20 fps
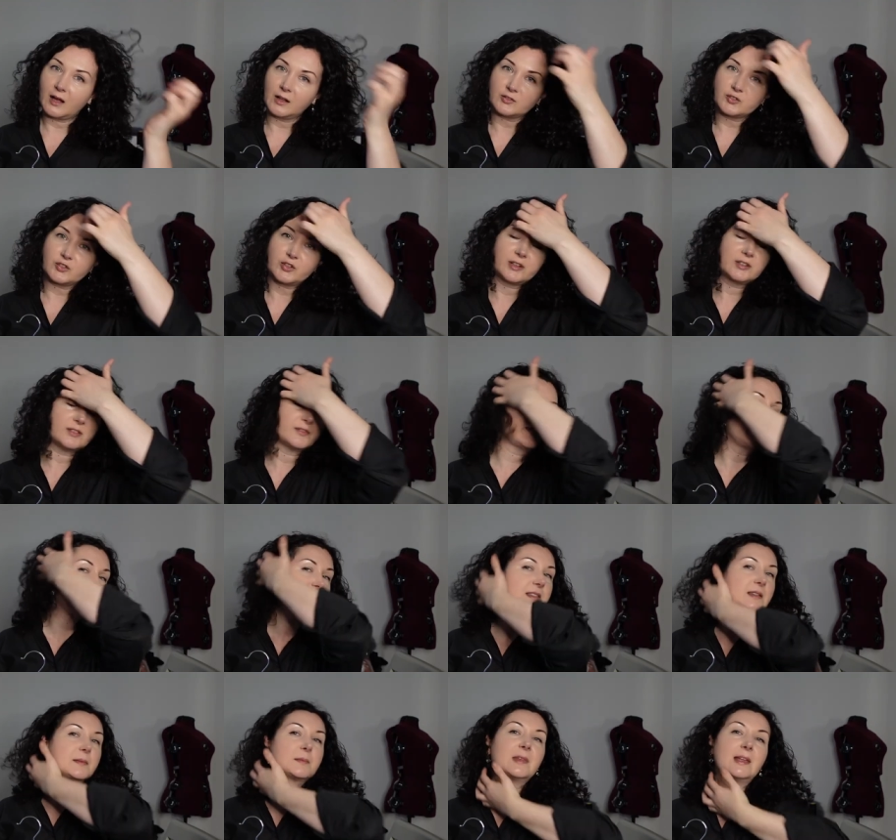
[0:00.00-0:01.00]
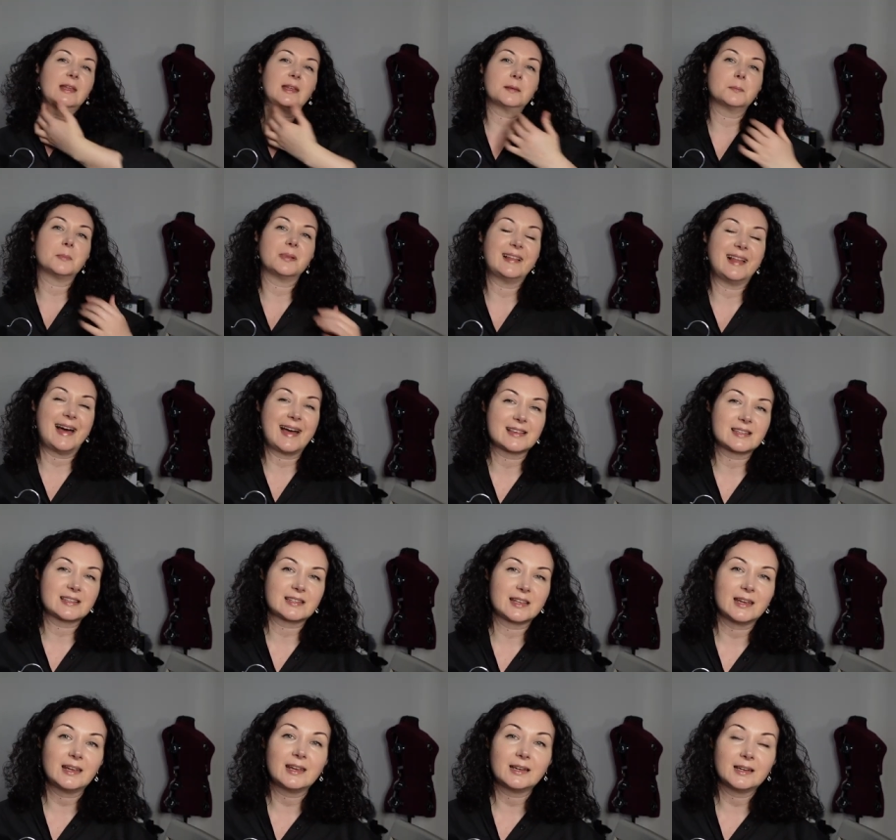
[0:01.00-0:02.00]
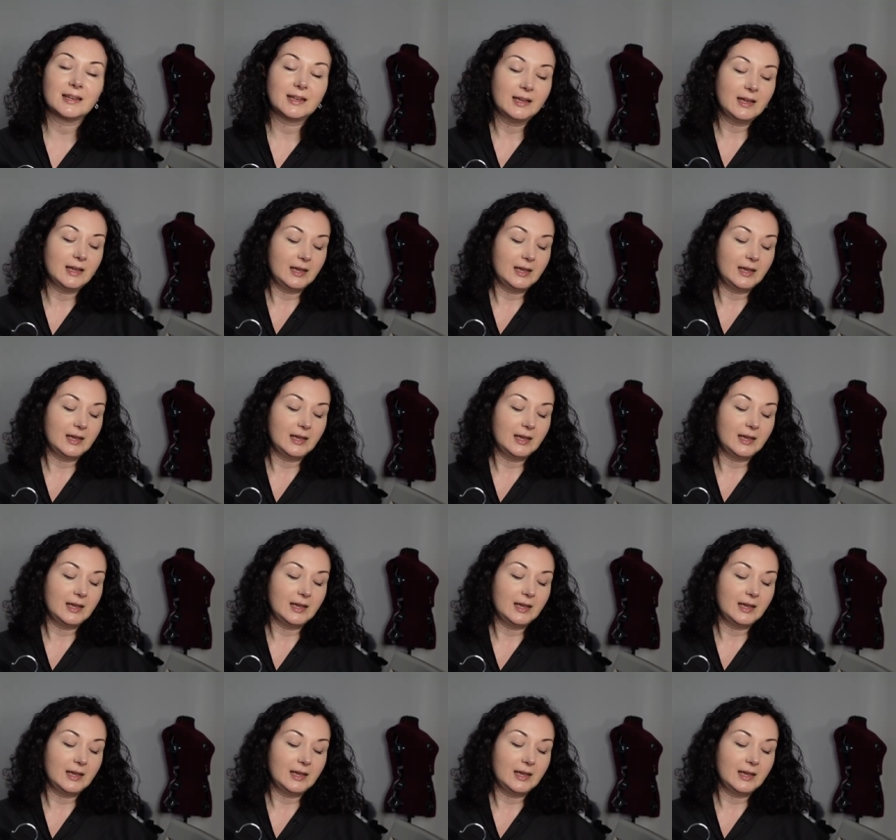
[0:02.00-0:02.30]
I'll try to find something in plastic